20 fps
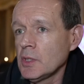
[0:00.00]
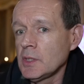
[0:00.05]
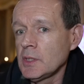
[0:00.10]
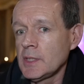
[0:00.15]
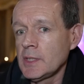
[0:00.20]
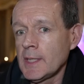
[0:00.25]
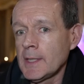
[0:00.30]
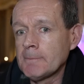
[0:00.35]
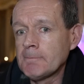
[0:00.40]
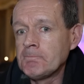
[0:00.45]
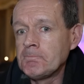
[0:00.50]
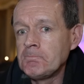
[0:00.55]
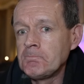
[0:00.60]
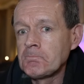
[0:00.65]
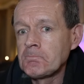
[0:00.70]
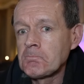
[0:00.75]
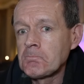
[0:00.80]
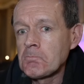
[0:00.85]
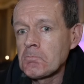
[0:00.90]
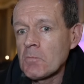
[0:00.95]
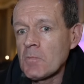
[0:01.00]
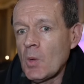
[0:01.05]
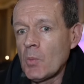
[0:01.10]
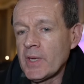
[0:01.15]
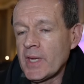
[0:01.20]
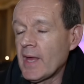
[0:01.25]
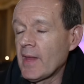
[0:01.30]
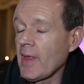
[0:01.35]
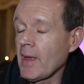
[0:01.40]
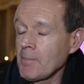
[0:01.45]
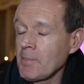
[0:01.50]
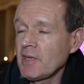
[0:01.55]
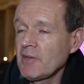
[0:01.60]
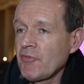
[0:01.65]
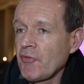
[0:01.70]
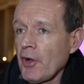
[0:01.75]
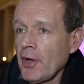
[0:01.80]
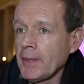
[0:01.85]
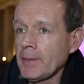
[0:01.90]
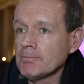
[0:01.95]
and um, we get that big
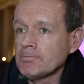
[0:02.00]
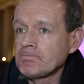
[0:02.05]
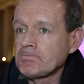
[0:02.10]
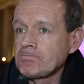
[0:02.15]
fight.